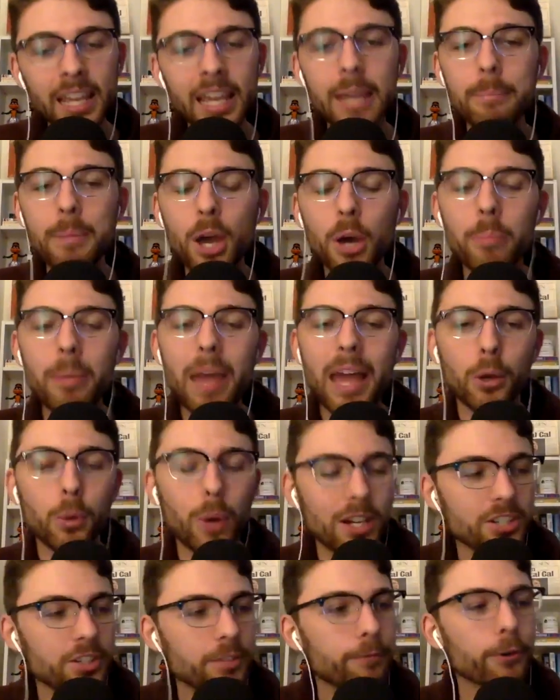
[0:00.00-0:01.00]
a mailbag
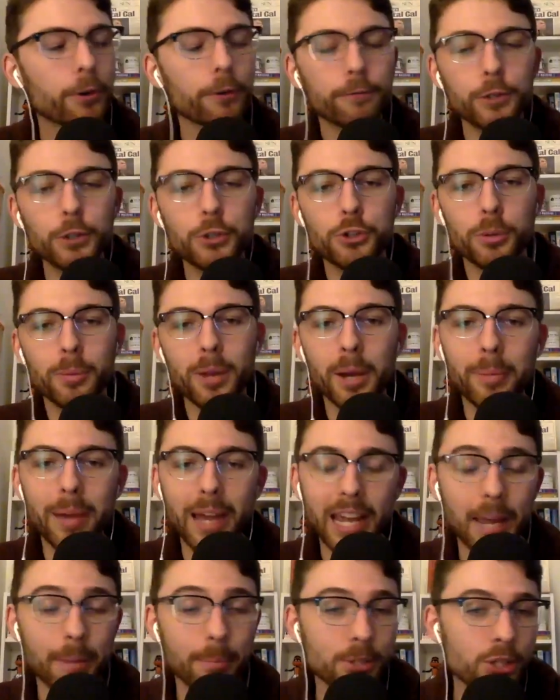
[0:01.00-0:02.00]
question for a future
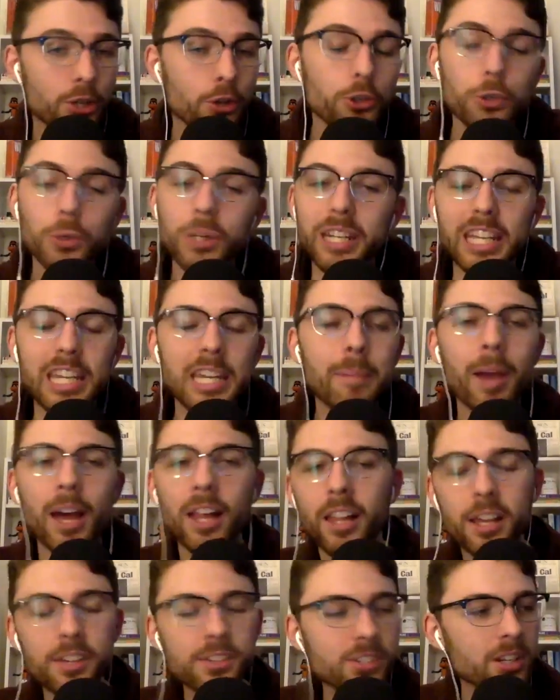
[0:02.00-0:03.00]
mailbag episode, you can
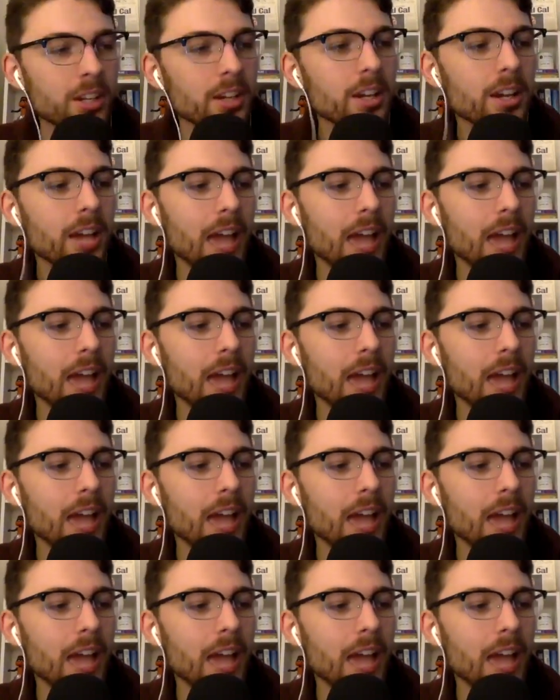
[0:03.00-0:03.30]
email us